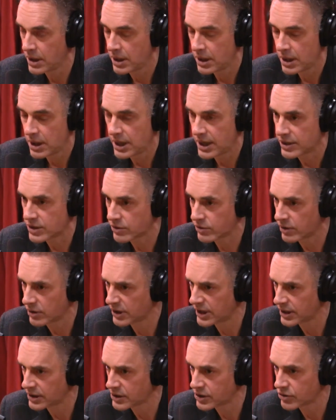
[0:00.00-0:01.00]
so you're a
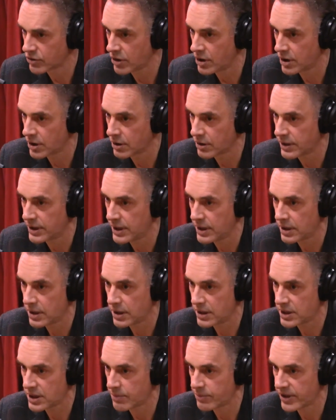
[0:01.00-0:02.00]
little stronger, and then
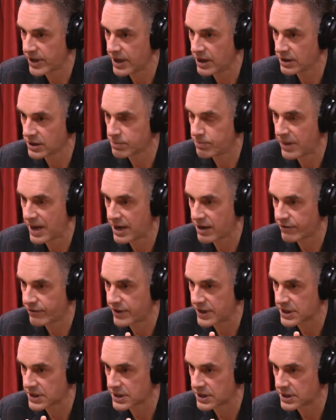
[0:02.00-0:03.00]
something else
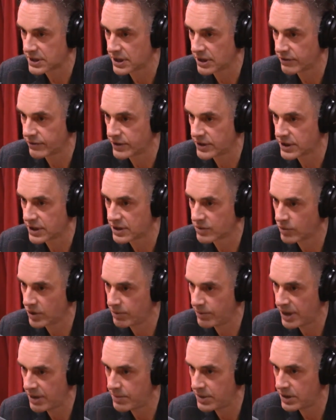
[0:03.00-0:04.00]
manifests itself and says, well,
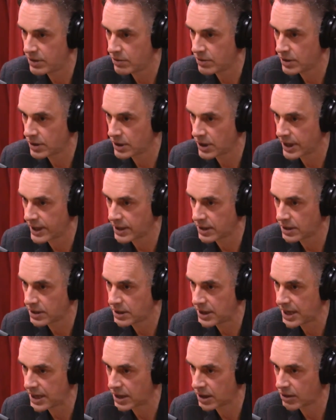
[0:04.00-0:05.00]
maybe you could like
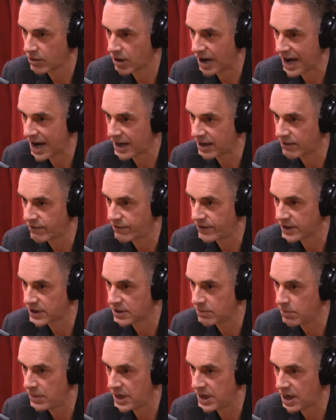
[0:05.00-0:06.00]
take a crack at
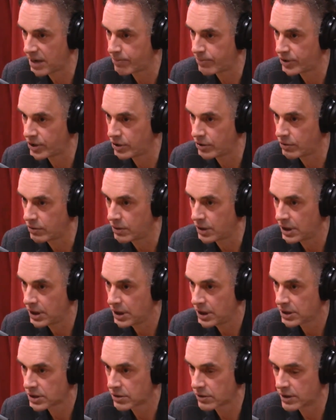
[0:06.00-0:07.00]
fixing me up too.
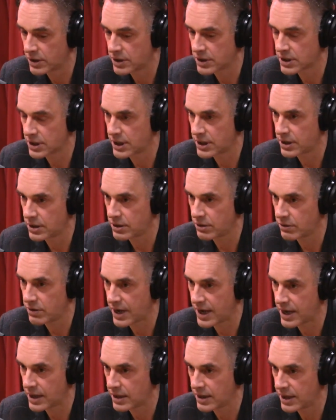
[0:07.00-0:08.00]
So you decide to do
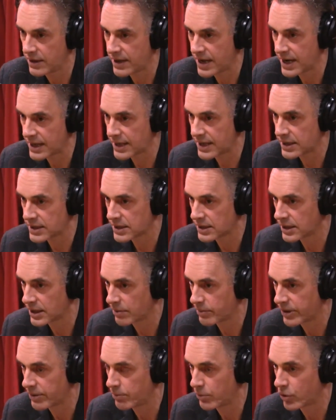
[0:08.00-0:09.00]
that, and then that gets a little
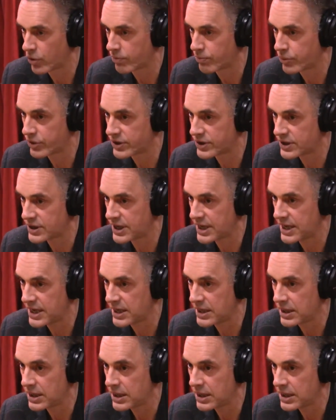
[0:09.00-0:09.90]
bit more pristine,